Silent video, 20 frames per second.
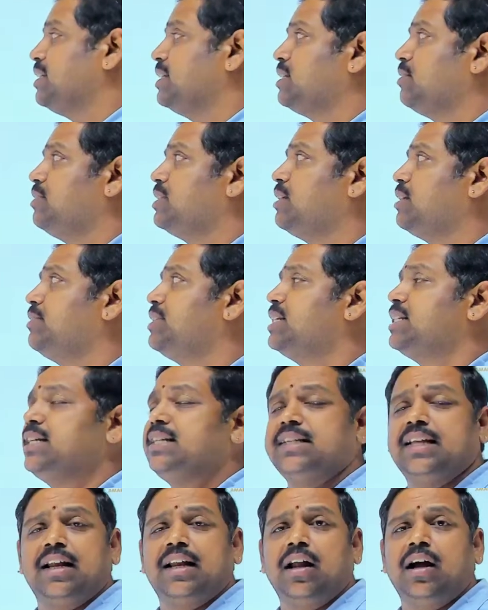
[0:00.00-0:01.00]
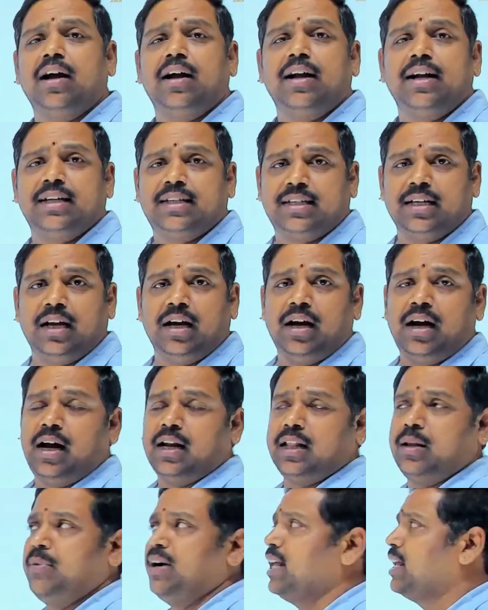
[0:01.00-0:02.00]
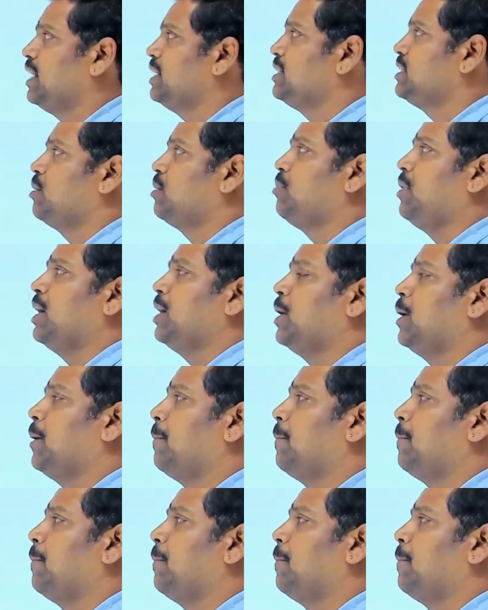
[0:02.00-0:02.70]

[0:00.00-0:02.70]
civil services is there, na? It's arithmetic reasoning part.